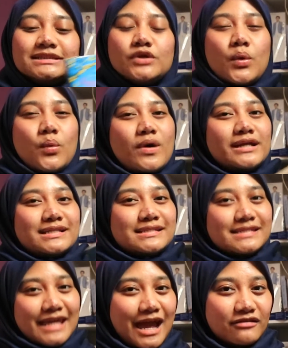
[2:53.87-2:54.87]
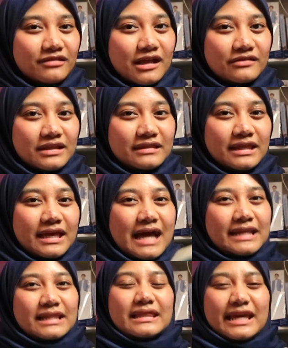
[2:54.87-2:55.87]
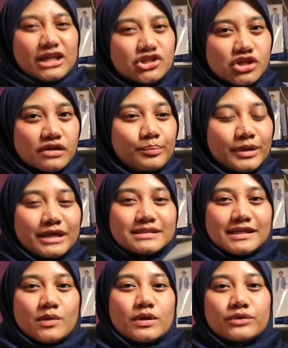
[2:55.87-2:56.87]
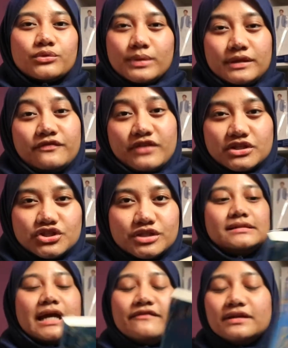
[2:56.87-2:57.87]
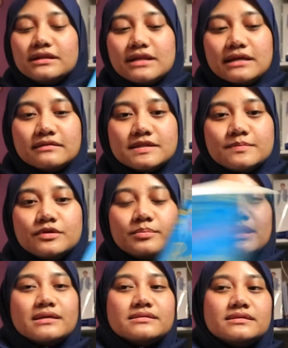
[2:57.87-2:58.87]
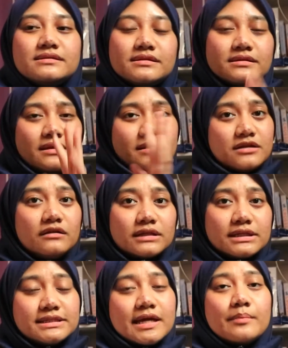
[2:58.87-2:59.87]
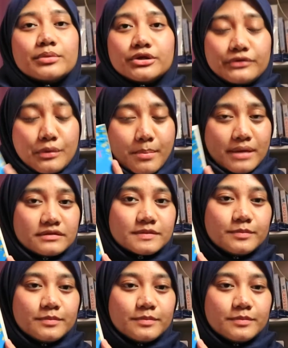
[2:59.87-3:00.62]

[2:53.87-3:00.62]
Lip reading: don't want to say out loud that they kind of like each other because they don't want to ruin their friendship. I really like this book because it's an adult contemporary romance